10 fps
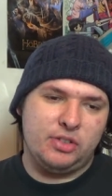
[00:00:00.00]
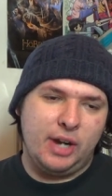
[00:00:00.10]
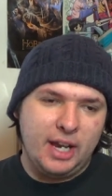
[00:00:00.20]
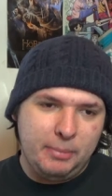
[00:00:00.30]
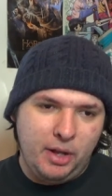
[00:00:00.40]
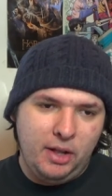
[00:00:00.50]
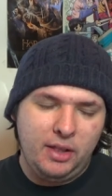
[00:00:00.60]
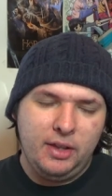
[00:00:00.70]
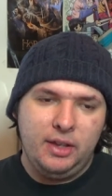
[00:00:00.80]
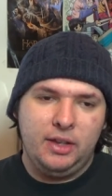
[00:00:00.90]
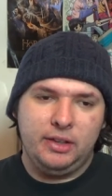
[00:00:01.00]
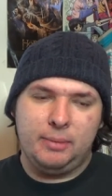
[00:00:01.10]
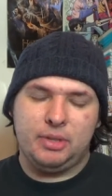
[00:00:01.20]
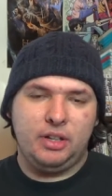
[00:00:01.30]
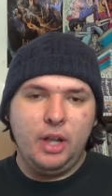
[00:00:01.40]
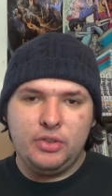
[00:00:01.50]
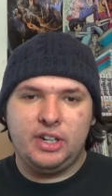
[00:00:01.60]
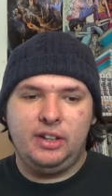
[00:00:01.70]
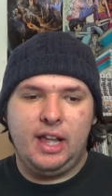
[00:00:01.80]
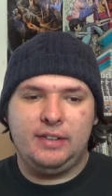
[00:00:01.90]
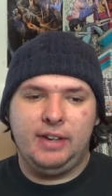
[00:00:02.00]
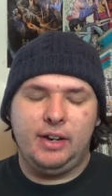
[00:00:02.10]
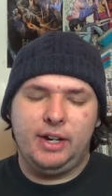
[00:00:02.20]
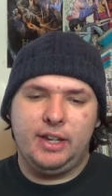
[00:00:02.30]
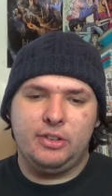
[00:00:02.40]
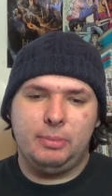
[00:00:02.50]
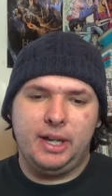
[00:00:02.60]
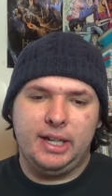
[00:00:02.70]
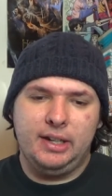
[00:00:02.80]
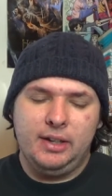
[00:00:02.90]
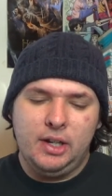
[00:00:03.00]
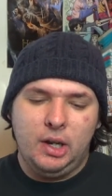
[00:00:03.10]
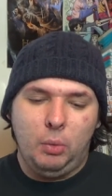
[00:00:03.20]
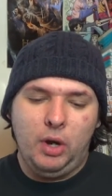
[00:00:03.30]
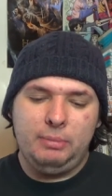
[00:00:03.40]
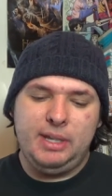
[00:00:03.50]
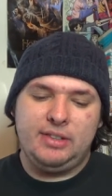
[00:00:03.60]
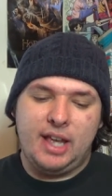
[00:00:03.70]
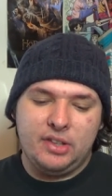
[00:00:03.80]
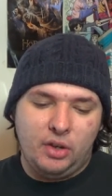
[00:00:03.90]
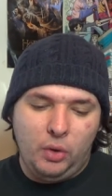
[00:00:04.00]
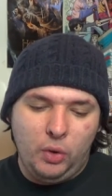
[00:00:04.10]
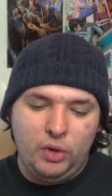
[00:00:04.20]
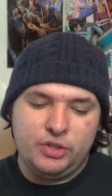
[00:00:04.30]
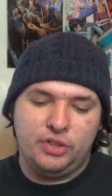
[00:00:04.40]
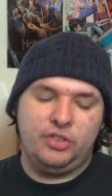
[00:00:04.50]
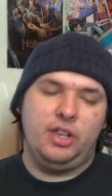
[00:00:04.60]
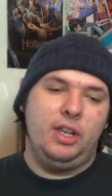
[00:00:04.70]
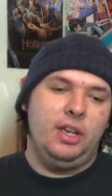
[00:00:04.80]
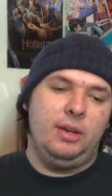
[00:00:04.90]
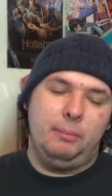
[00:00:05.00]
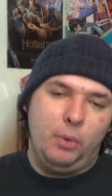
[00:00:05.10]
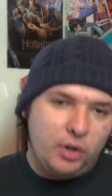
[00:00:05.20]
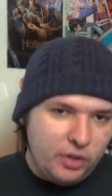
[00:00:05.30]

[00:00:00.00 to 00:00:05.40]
Dragon Ball comes close in a lot of areas, but One Piece as a whole, just more